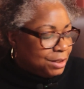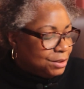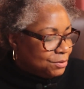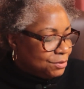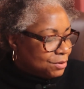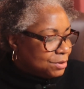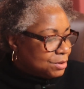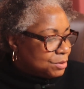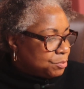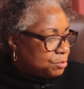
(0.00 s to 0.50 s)
I
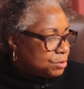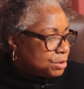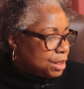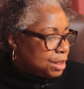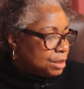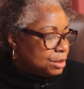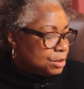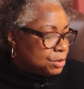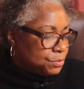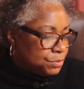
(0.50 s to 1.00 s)
knew this
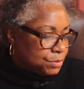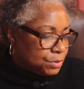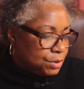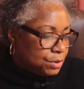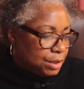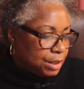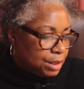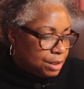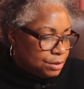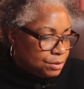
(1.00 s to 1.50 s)
protagonist was
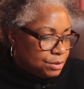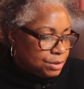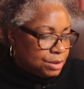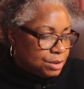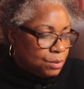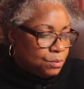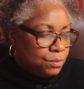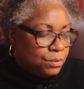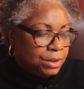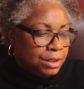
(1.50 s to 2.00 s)
going to kill
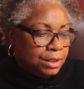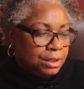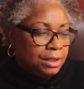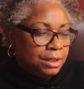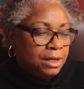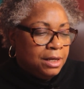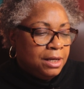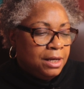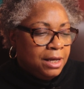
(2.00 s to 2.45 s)
someone,